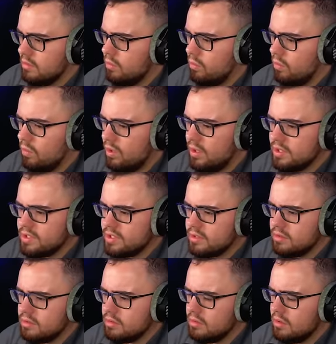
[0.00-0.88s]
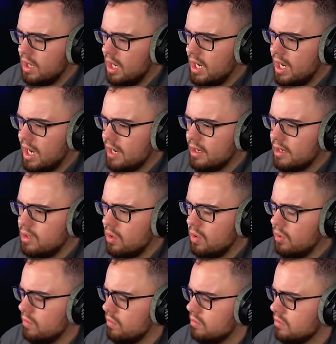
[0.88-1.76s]
What is... I gotta
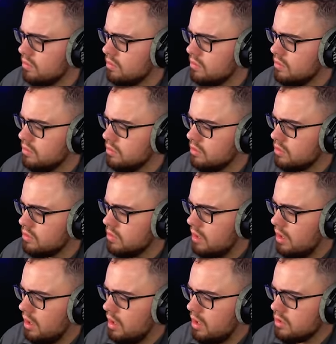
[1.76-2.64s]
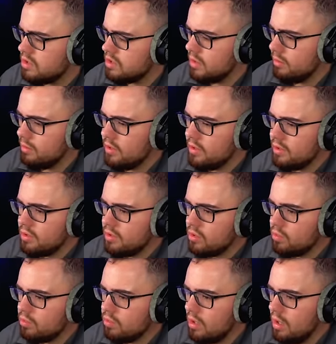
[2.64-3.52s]
go... Something in the
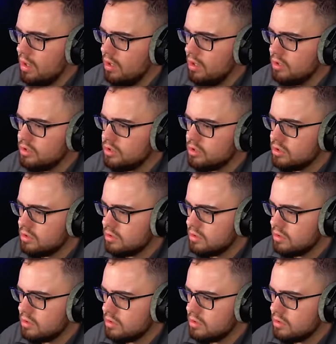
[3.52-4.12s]
garage?